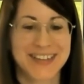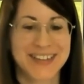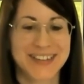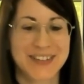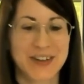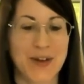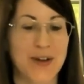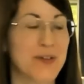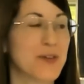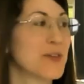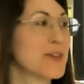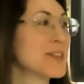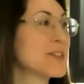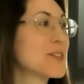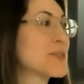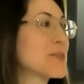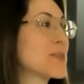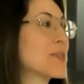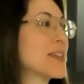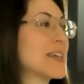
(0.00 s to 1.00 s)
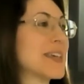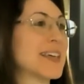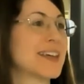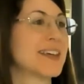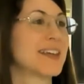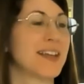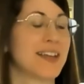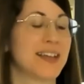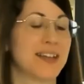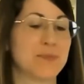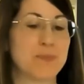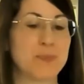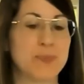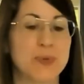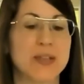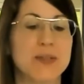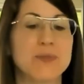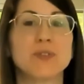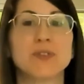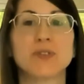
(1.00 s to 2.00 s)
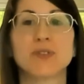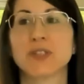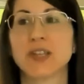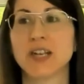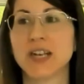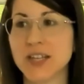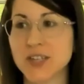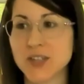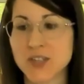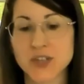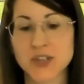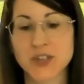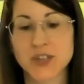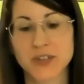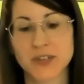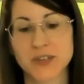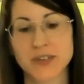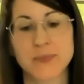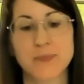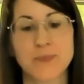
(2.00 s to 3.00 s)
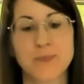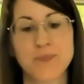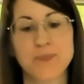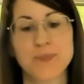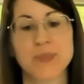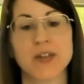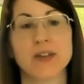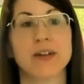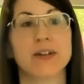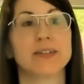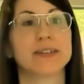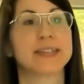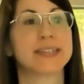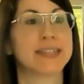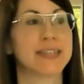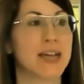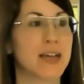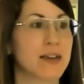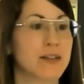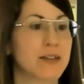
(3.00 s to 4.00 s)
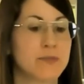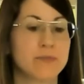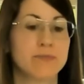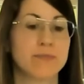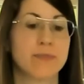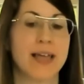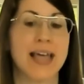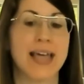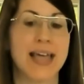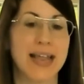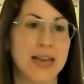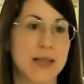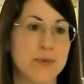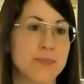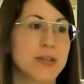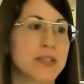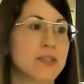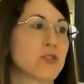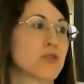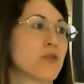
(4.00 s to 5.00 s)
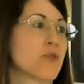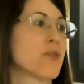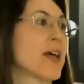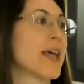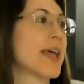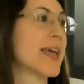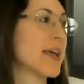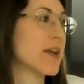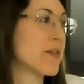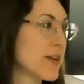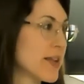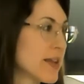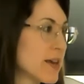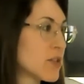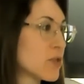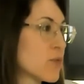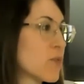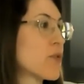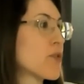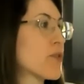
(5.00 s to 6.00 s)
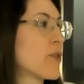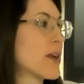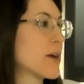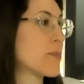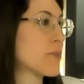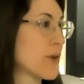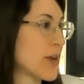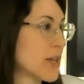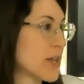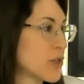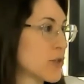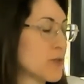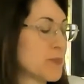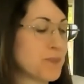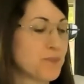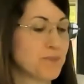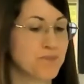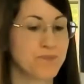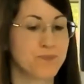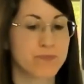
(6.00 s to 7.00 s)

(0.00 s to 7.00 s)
So according to the previous literature, there are some elements or areas where collaboration